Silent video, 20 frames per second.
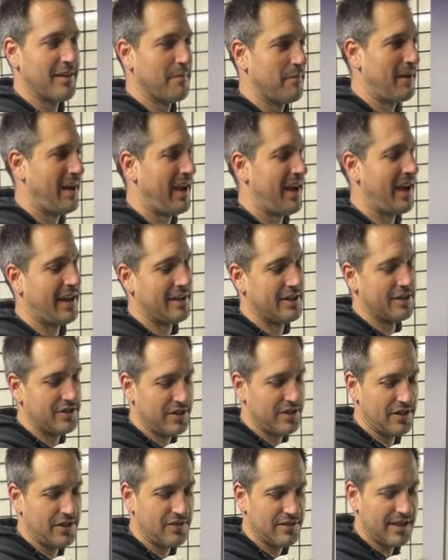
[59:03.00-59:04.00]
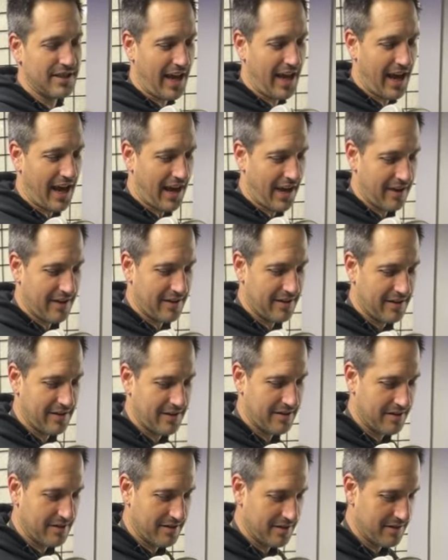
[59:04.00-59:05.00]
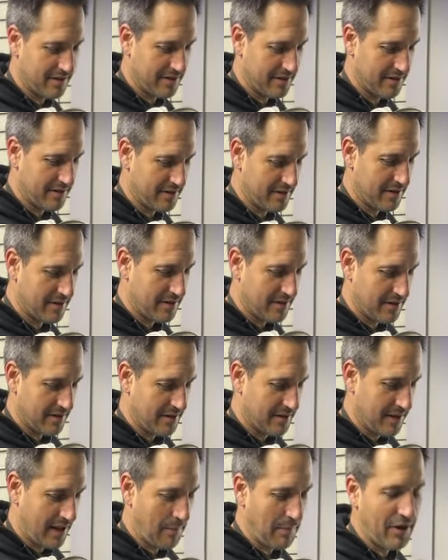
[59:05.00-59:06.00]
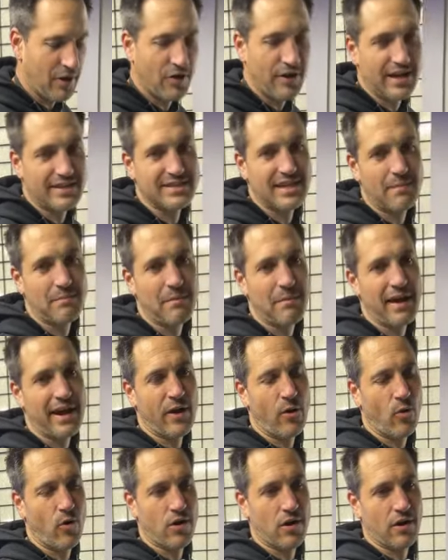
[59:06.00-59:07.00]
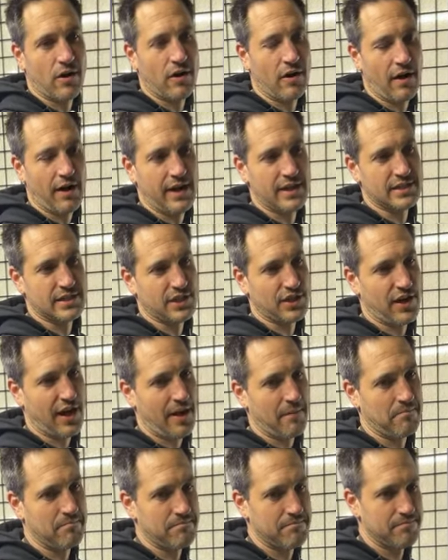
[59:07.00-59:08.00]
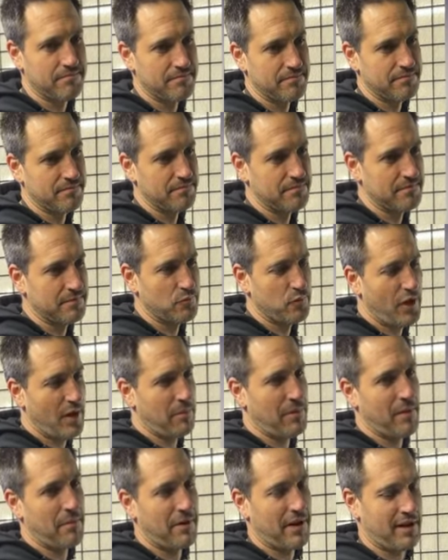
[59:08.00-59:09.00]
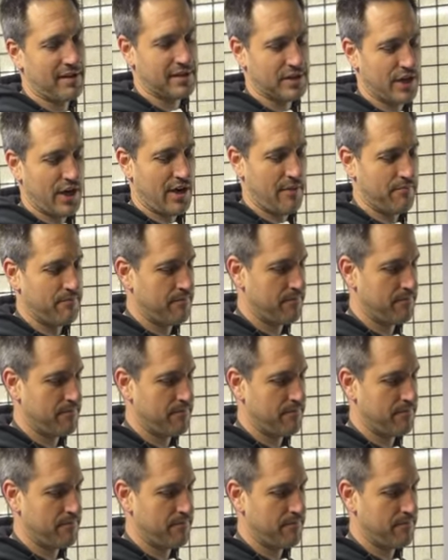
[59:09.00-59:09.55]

Man, you should use that. Let me know next time you make an order on Instagram. Hit me up on Instagram.